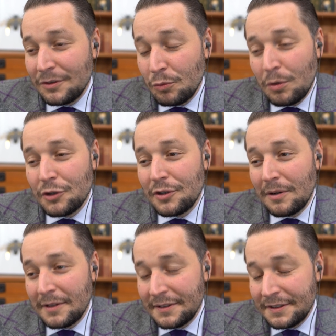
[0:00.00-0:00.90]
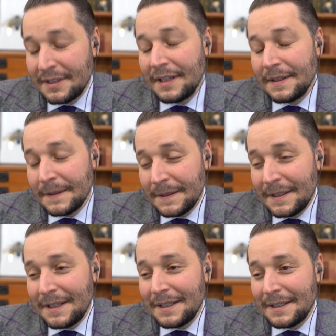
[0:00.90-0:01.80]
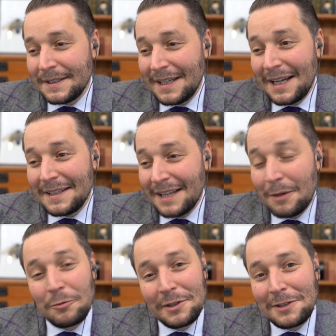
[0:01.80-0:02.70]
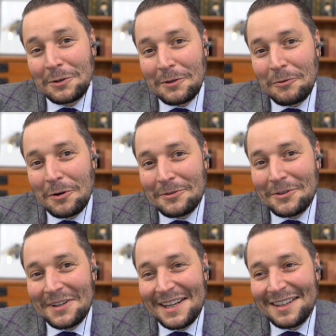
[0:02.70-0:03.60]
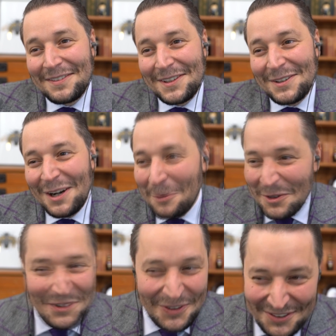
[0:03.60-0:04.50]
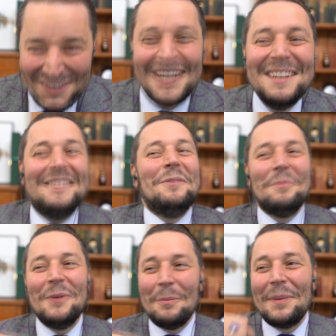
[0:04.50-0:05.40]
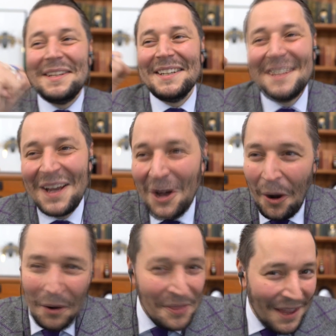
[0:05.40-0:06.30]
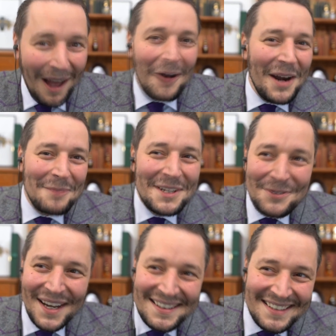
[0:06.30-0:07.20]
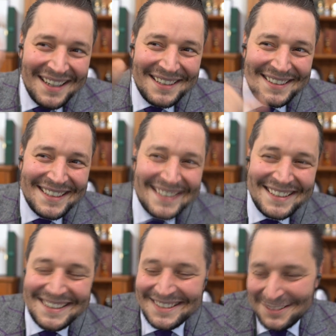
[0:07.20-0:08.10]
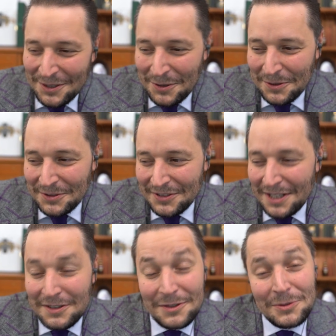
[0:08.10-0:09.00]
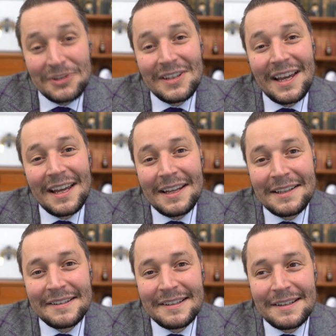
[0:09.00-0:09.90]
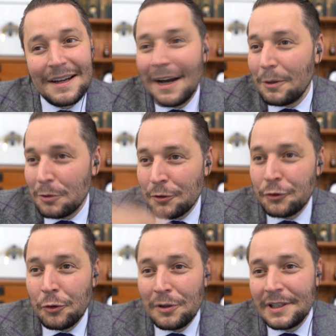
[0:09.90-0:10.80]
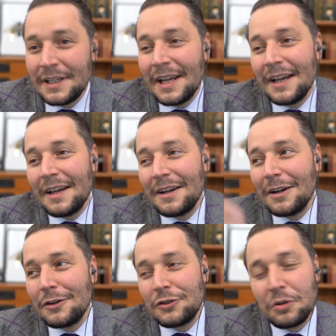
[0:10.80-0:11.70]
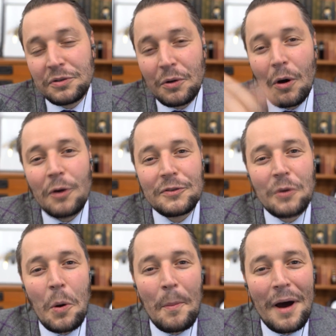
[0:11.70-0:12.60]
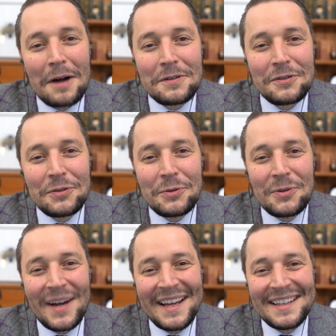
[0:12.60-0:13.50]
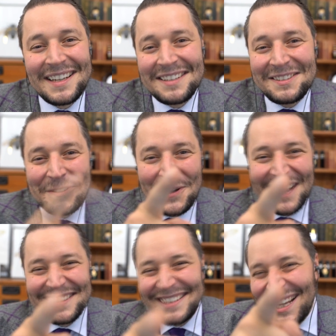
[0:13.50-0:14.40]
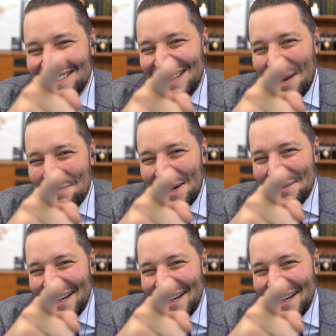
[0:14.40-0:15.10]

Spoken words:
to watch lovers, and I'm really looking forward for the next video. I want to see his opinion on the RM in red. Yeah, so stay tuned, and I will surely show you also part 2, and I see you guys next time. Bye